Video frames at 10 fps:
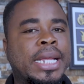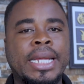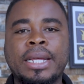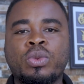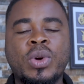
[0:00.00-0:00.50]

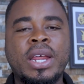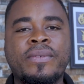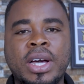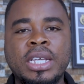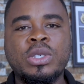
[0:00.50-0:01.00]
and then
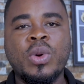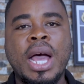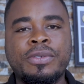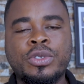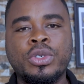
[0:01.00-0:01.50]
whatever you
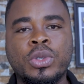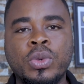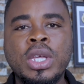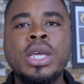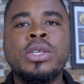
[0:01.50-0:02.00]
have to
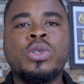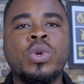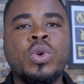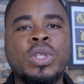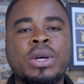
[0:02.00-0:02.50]
do.
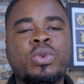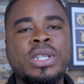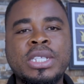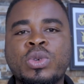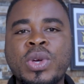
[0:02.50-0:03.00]
So
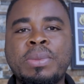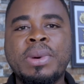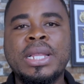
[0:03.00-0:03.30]
this queen